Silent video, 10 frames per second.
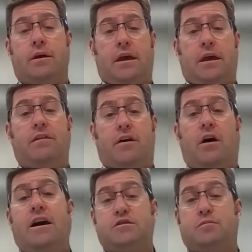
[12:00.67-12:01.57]
in the
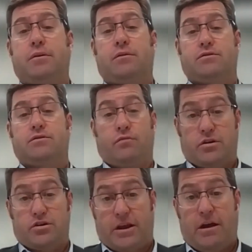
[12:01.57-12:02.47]
hospitals of
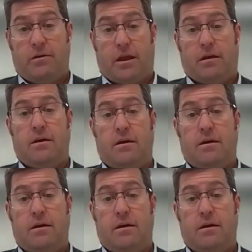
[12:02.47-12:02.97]
Orange County.